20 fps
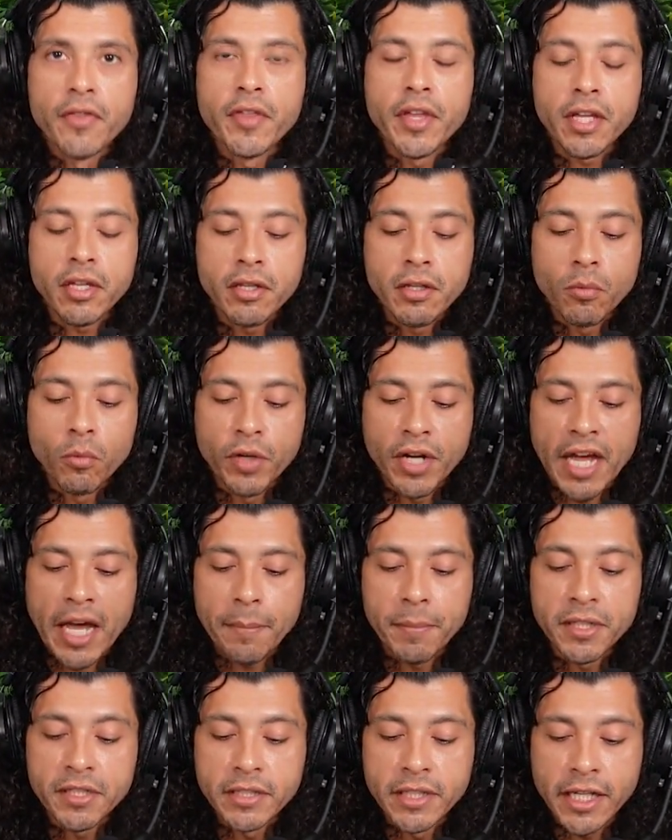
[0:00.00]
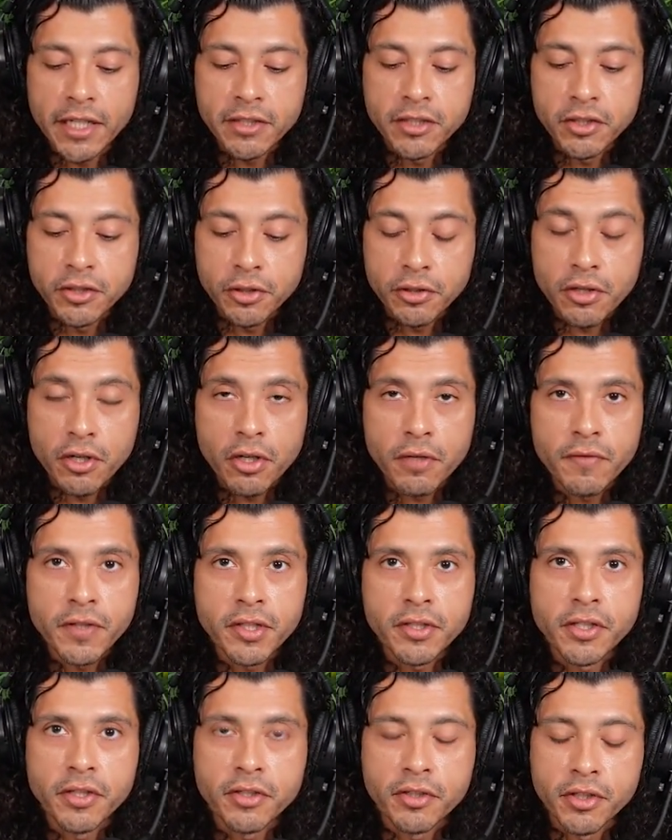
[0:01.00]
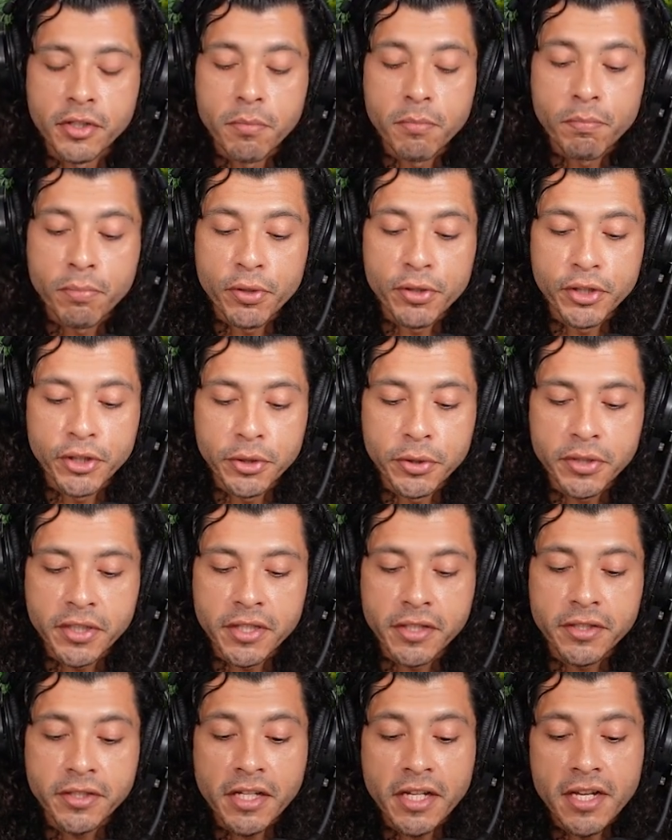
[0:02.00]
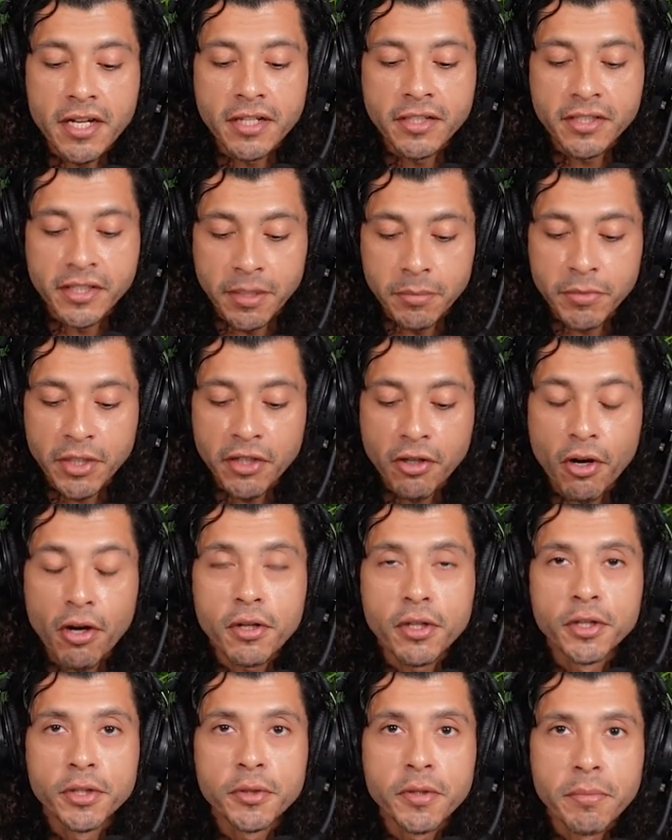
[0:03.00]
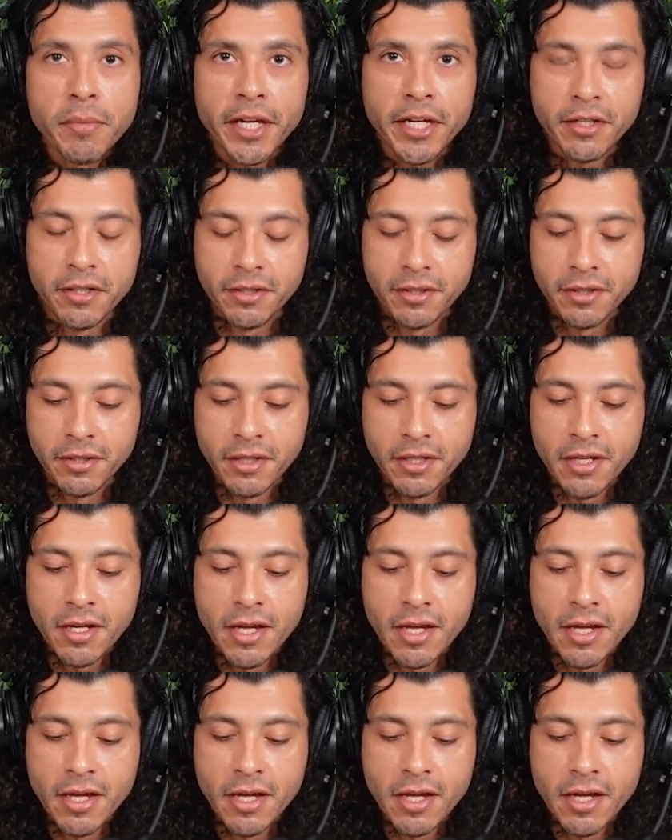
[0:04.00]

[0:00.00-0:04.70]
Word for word: And then what happens next is your nervous system produces something called glutamate.